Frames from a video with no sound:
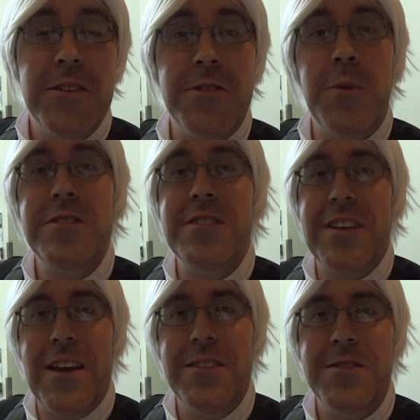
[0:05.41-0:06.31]
So once
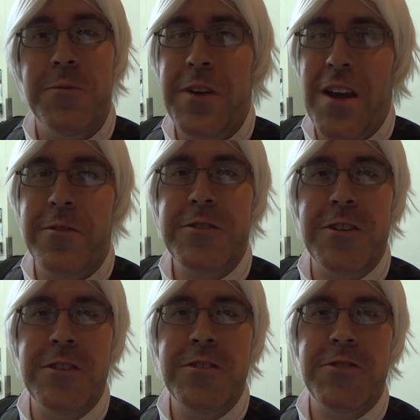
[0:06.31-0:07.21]
again, we have
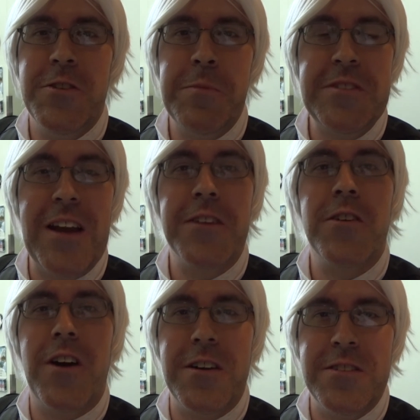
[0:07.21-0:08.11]
returned to the
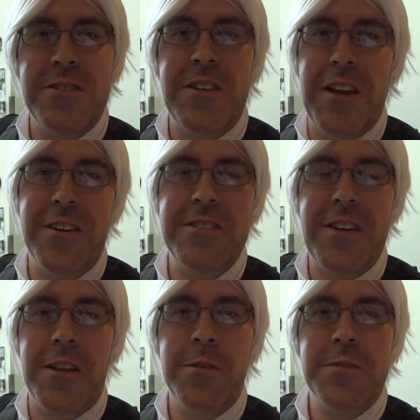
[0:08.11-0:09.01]
Botanical Gardens here in
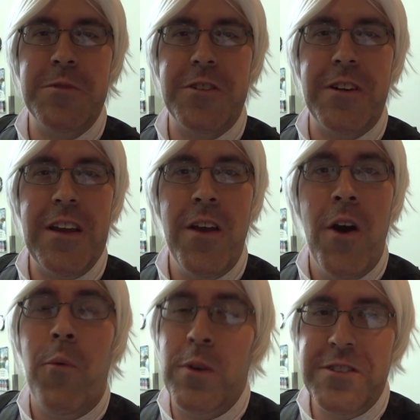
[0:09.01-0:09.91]
St. Louis, Missouri.
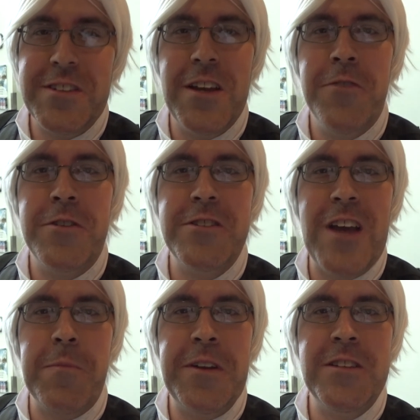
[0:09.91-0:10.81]
Once again for the
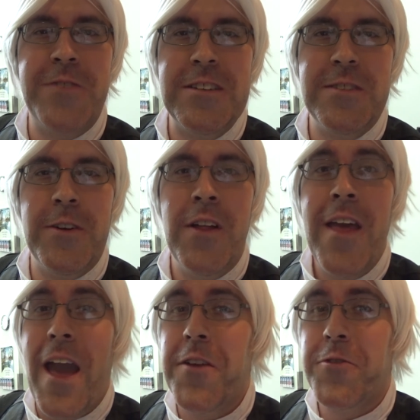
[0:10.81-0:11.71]
Japanese Festival,
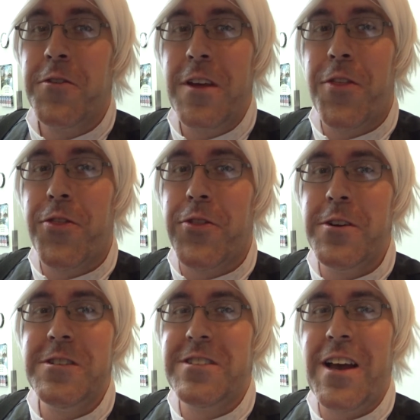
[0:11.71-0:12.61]
and for the
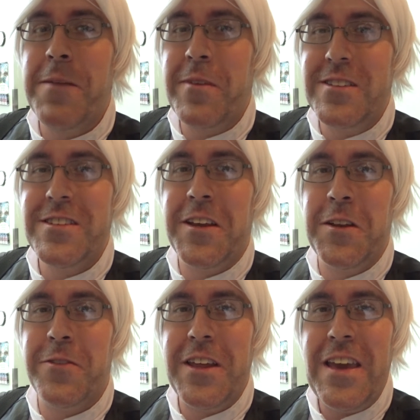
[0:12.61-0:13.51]
third time
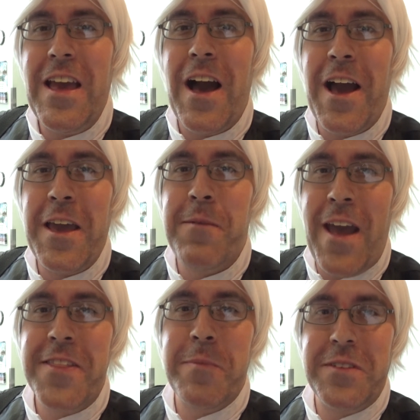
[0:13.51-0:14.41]
consecutively, I am
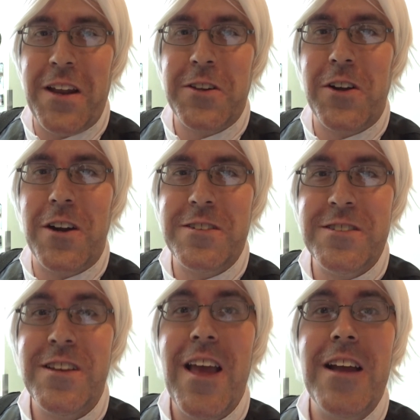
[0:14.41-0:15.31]
at the Botanical
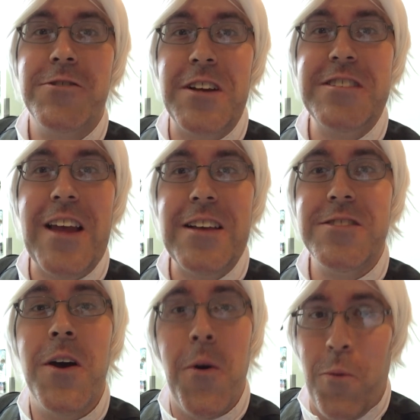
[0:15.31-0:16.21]
Gardens dressed
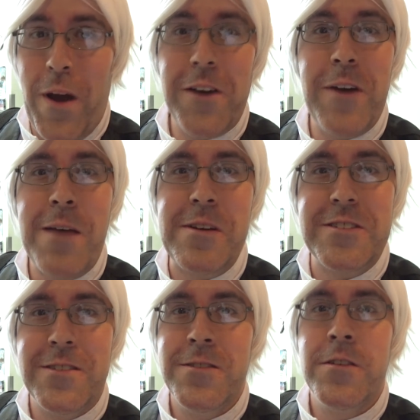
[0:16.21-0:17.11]
as White
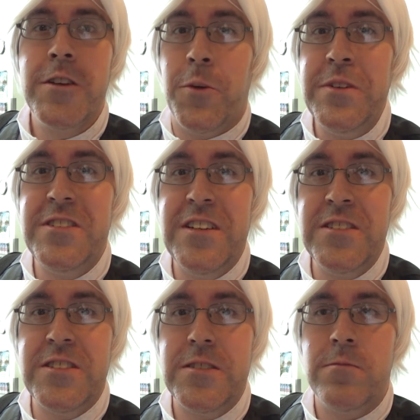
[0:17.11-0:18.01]
Rabbit.
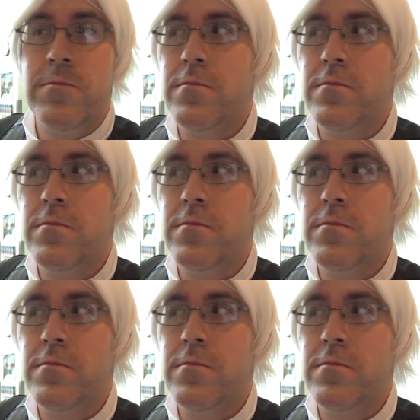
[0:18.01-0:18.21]
Coincidence?